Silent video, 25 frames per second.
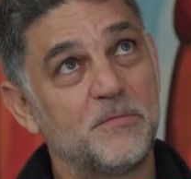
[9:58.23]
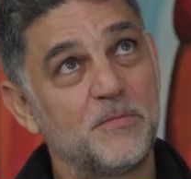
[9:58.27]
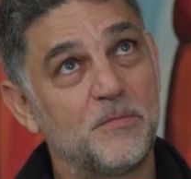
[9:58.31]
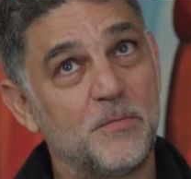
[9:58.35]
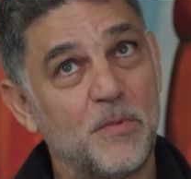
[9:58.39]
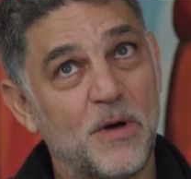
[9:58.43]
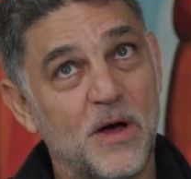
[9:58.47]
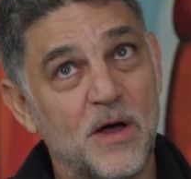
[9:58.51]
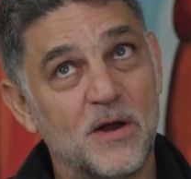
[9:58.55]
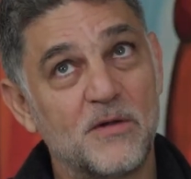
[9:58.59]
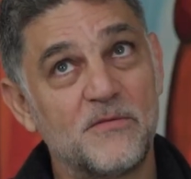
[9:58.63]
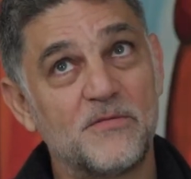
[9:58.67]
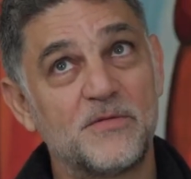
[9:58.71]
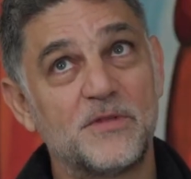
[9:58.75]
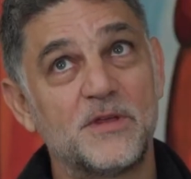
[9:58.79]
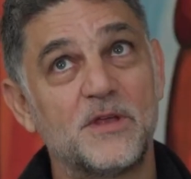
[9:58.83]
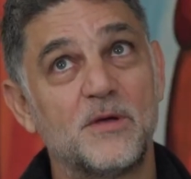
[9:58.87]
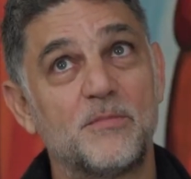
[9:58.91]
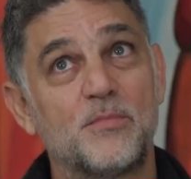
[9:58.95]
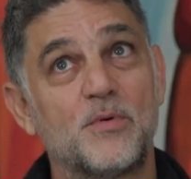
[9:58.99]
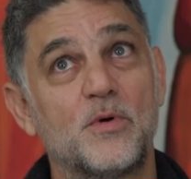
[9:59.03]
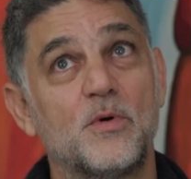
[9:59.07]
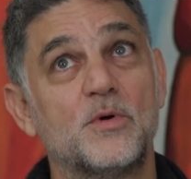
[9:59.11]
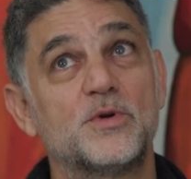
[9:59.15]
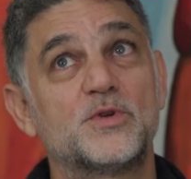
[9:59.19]
part of the
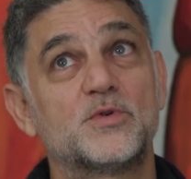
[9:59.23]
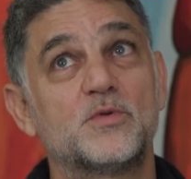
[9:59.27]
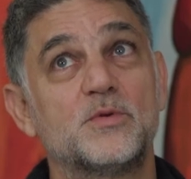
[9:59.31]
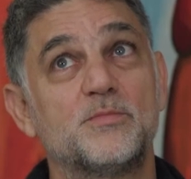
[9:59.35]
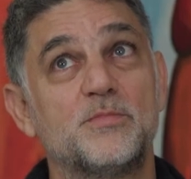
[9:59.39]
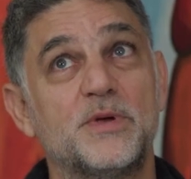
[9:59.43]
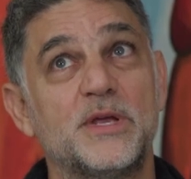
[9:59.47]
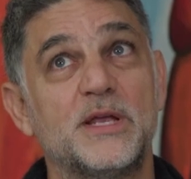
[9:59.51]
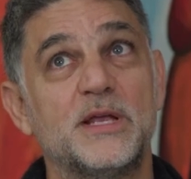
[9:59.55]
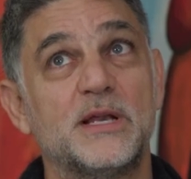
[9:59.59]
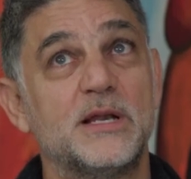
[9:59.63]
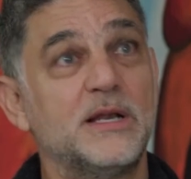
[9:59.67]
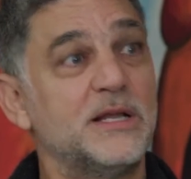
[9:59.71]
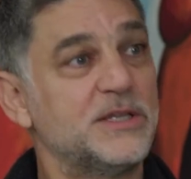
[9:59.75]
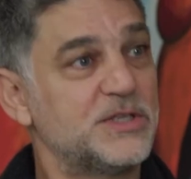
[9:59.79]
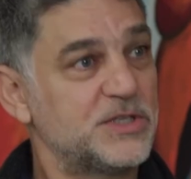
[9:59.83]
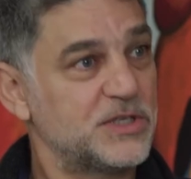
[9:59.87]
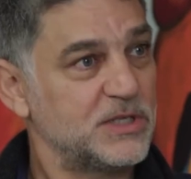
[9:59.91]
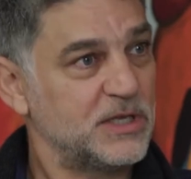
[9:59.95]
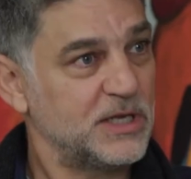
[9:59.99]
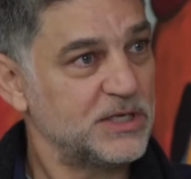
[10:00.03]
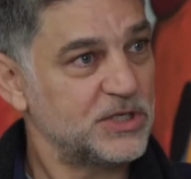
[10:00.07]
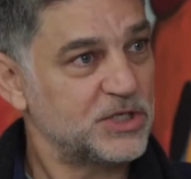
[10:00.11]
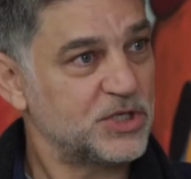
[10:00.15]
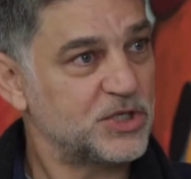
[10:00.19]
approach would be
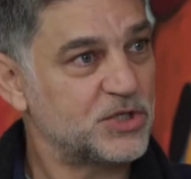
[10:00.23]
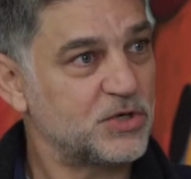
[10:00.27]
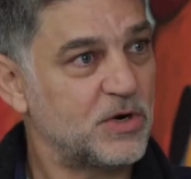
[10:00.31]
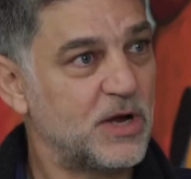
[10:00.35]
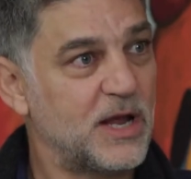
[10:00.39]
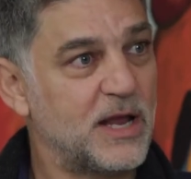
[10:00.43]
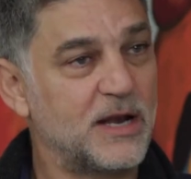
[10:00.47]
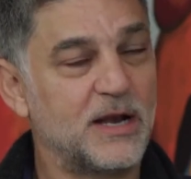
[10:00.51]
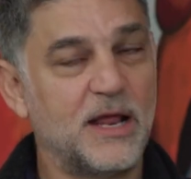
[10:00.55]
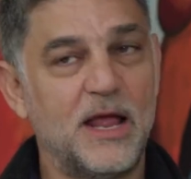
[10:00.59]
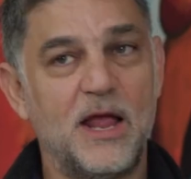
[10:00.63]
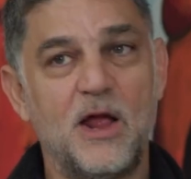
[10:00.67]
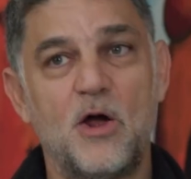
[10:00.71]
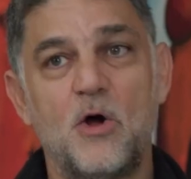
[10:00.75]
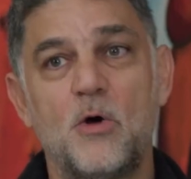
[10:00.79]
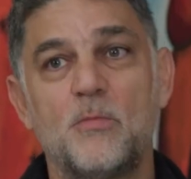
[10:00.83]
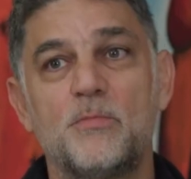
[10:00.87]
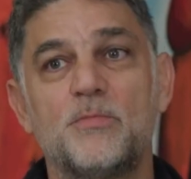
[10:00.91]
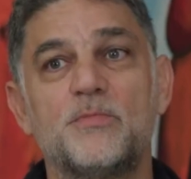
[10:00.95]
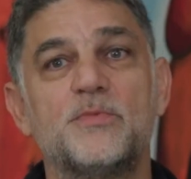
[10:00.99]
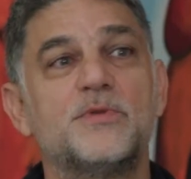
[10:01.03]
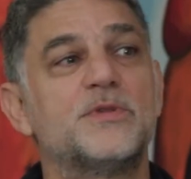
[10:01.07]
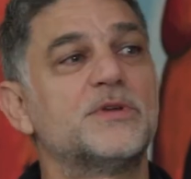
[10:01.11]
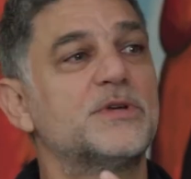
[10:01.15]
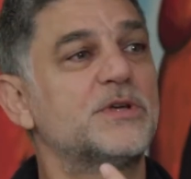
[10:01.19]
let's try and
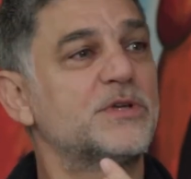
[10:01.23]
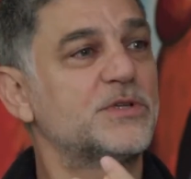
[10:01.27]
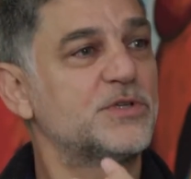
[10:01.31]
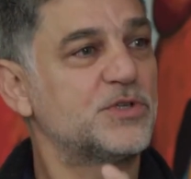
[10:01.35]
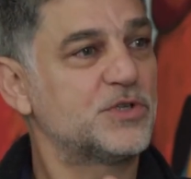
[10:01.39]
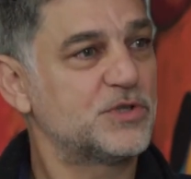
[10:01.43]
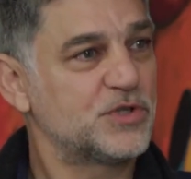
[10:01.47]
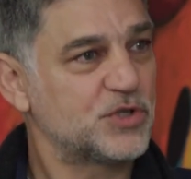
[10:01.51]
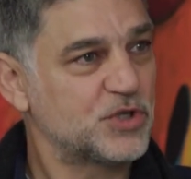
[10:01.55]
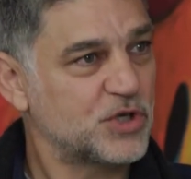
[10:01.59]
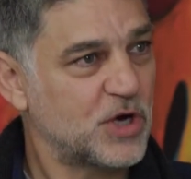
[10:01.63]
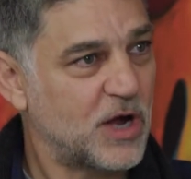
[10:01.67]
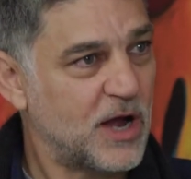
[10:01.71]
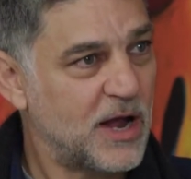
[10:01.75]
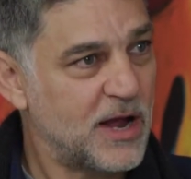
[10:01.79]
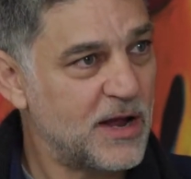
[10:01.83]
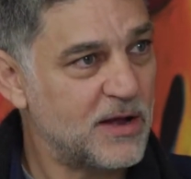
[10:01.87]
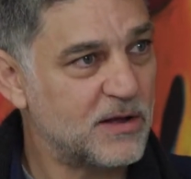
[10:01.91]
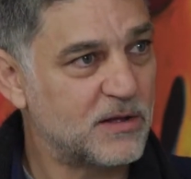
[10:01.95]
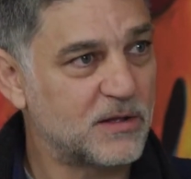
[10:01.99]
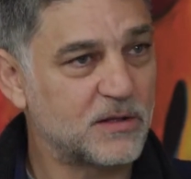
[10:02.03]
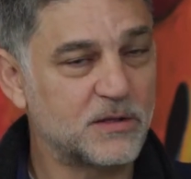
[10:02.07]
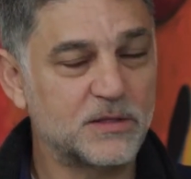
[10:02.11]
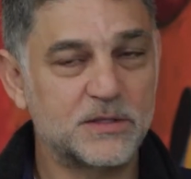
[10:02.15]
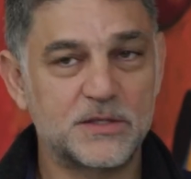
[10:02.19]
help the
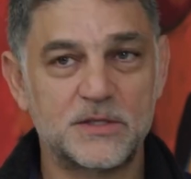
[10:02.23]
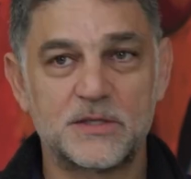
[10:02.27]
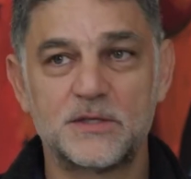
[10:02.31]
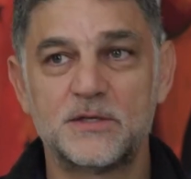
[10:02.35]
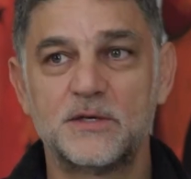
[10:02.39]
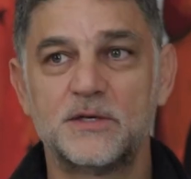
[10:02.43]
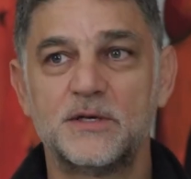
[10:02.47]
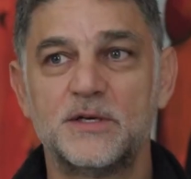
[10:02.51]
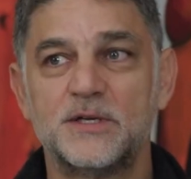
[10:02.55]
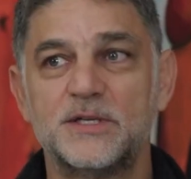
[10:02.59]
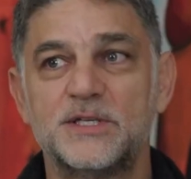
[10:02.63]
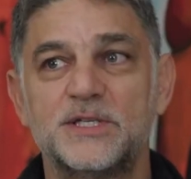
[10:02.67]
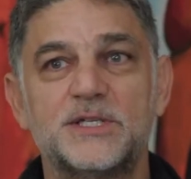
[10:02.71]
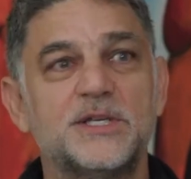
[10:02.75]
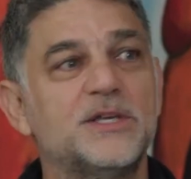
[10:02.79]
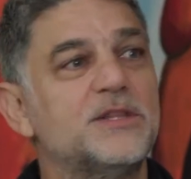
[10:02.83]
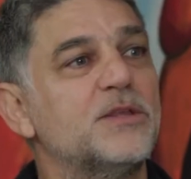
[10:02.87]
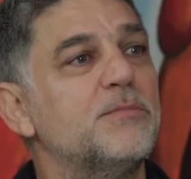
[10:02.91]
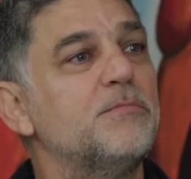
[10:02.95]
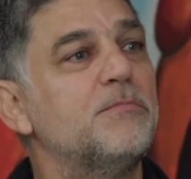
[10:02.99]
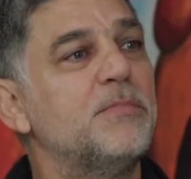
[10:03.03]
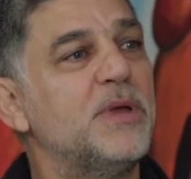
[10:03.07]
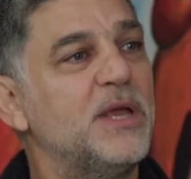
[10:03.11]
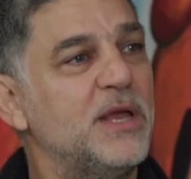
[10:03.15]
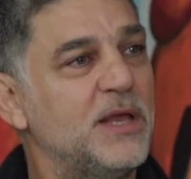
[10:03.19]
child see the
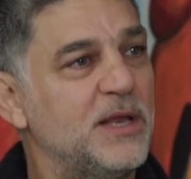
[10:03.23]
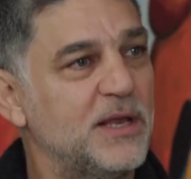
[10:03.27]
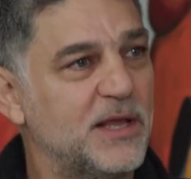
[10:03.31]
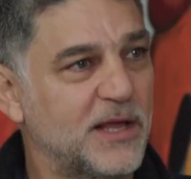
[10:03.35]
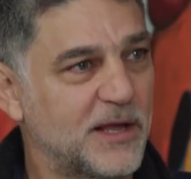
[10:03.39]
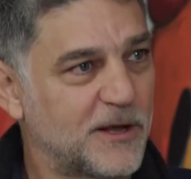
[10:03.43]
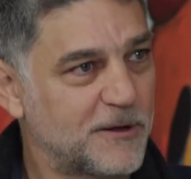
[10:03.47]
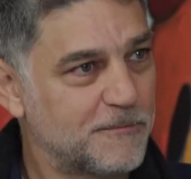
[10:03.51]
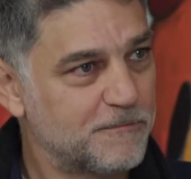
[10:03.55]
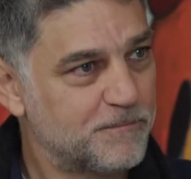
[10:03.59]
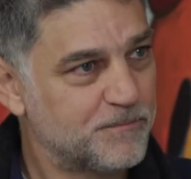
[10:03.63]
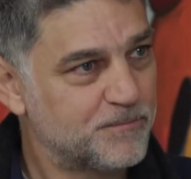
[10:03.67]
meaning